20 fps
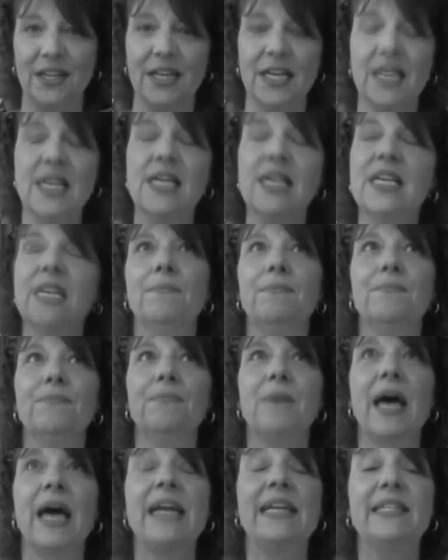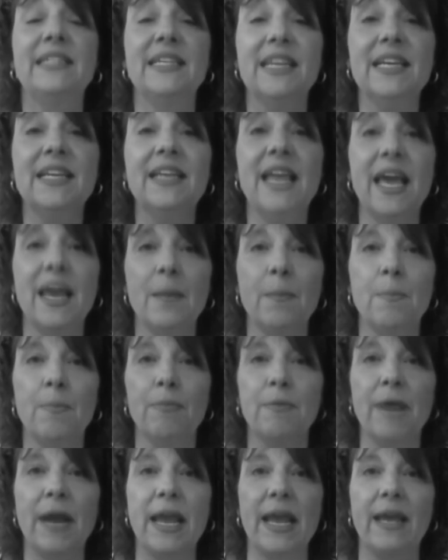Mm-hmm. I did get a
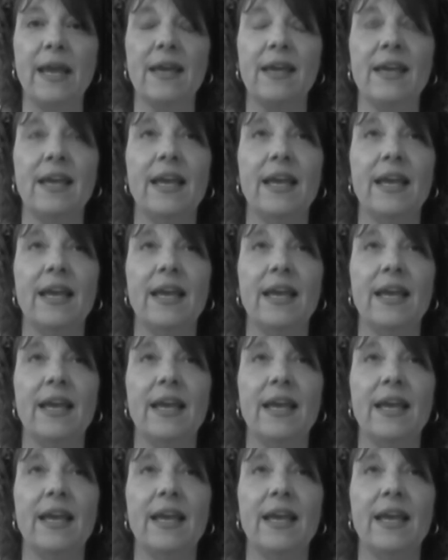break